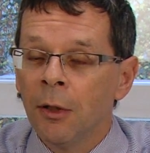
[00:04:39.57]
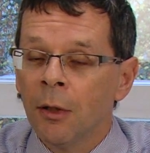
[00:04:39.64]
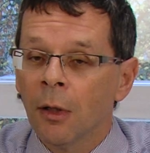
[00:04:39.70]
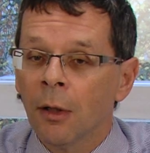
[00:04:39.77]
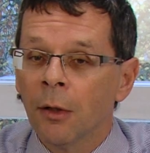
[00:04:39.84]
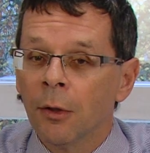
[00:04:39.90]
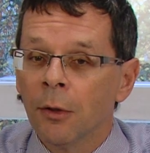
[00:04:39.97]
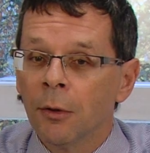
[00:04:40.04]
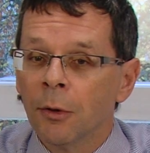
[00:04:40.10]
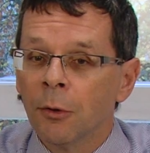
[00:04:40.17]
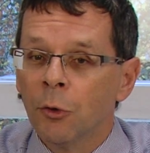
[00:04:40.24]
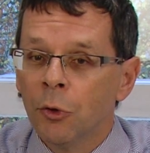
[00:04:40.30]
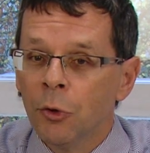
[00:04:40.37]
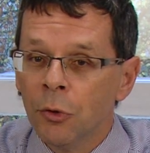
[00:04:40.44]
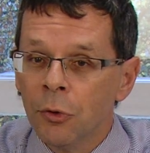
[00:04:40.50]

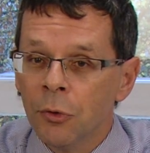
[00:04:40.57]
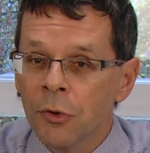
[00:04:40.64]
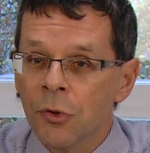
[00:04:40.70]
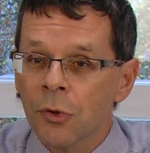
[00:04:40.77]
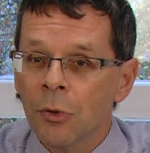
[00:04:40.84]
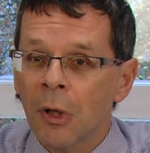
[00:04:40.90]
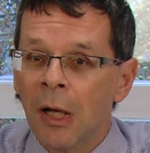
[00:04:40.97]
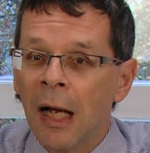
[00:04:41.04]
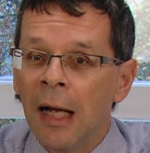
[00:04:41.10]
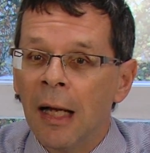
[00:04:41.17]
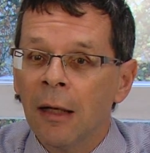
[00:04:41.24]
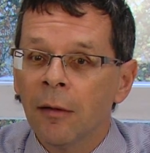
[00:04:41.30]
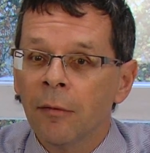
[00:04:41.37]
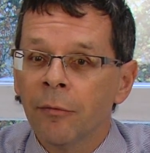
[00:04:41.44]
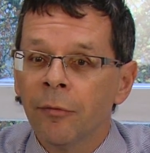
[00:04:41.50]
good to
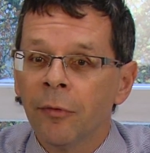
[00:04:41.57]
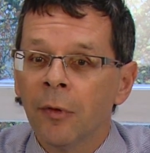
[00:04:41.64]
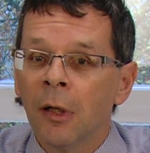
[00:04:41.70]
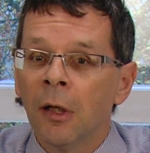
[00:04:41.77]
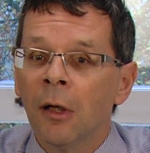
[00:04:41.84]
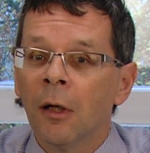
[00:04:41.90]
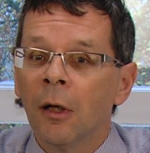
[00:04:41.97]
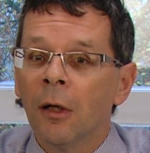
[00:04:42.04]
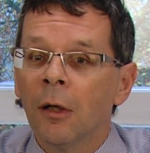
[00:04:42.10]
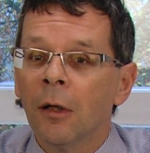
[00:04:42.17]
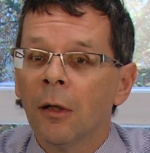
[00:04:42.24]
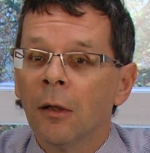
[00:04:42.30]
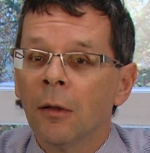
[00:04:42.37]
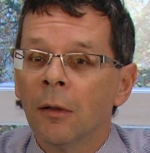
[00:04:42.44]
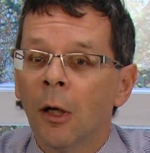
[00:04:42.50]
have
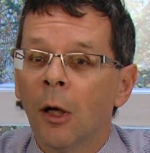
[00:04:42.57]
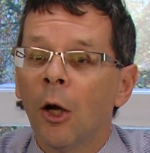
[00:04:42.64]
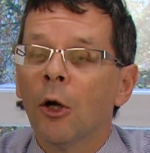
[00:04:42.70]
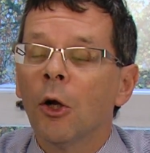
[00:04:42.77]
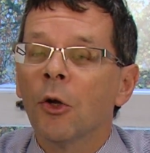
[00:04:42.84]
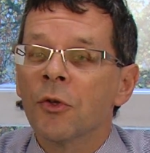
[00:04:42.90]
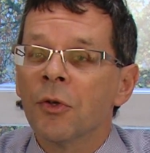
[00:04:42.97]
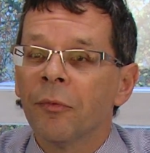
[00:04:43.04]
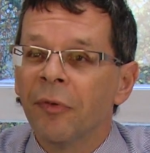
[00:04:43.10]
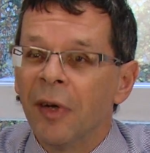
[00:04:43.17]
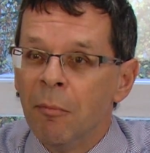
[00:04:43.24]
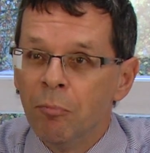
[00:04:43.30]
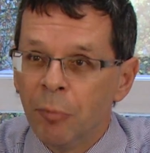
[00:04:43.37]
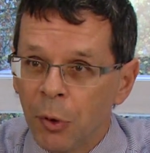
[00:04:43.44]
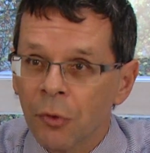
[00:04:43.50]
a lot of
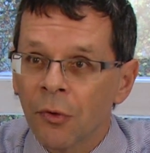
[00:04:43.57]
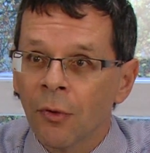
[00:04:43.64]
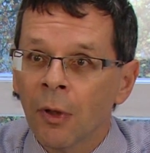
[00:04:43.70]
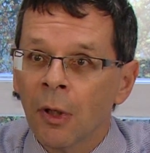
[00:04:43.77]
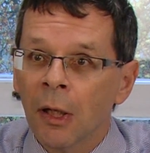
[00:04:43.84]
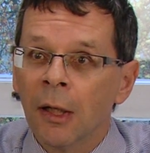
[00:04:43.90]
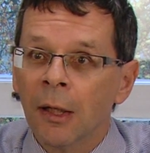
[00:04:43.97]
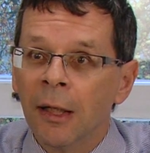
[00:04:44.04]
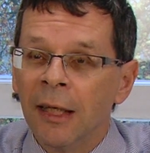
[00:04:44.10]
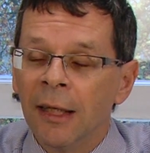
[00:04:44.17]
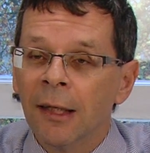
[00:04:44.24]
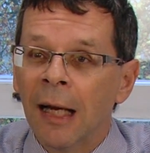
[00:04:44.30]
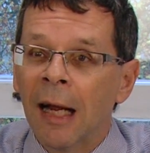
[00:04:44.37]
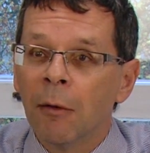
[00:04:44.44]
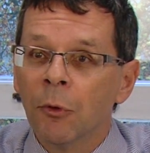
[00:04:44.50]
input in
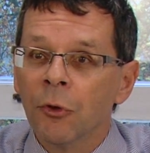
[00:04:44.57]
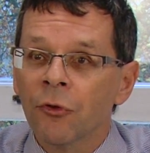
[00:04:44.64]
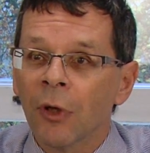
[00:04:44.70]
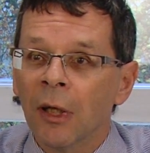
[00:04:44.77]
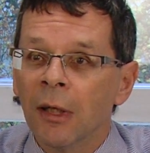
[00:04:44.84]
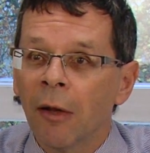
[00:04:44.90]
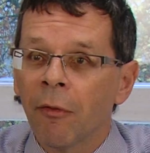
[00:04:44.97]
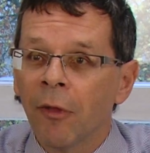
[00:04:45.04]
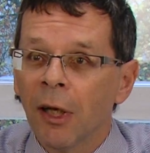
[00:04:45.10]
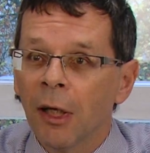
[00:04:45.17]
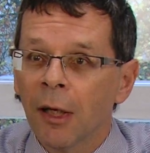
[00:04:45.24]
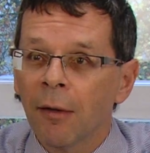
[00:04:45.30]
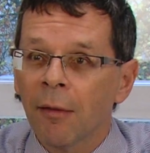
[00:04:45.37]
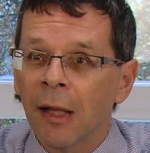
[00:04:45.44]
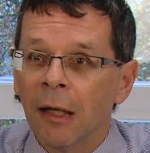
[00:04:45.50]
a language, and I
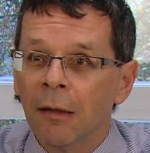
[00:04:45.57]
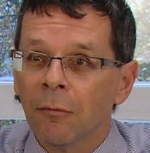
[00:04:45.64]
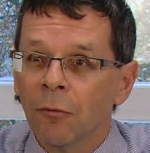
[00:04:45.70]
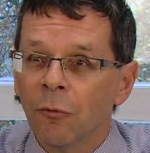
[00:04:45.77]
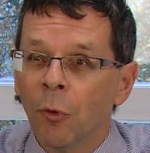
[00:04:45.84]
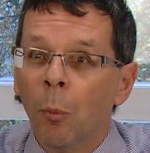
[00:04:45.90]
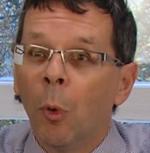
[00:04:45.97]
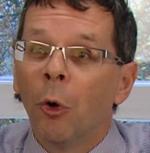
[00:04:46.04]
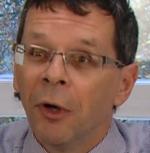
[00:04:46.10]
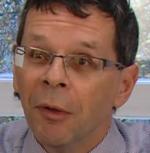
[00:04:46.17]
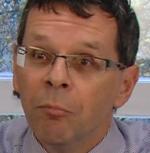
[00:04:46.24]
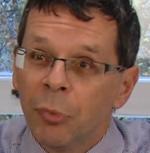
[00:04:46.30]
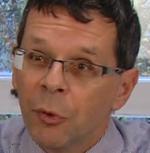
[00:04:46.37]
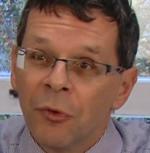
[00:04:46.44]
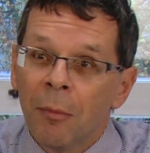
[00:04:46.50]
think that the more
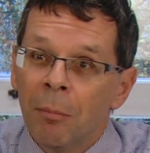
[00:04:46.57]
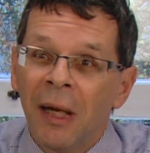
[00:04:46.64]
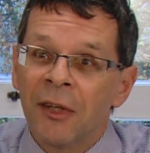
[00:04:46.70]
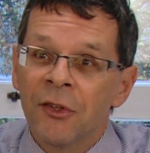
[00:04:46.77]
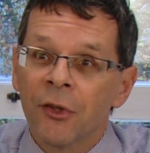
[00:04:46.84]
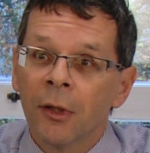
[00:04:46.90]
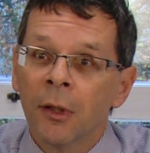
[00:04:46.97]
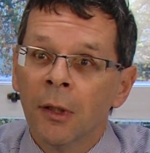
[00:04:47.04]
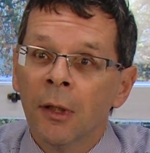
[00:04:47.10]
input the better,